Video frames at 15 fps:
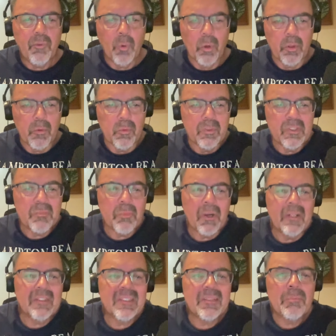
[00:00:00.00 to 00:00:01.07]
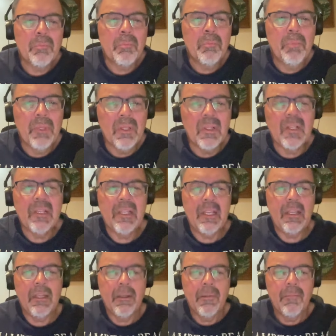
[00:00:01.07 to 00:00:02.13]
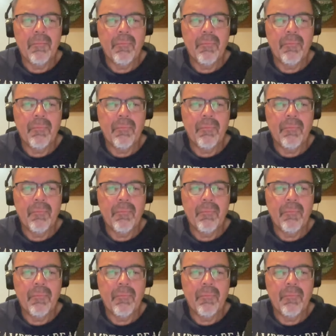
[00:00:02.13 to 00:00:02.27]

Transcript: for the responsibility